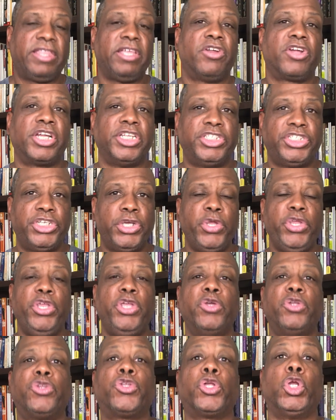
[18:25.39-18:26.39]
they're
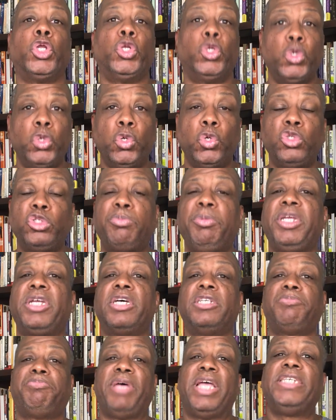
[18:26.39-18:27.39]
continuing to lose
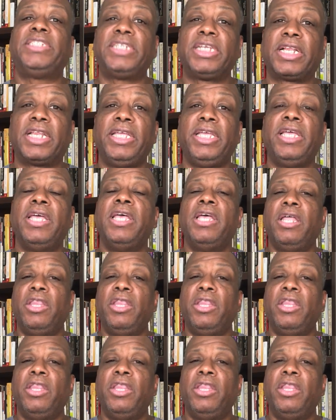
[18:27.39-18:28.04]
because basically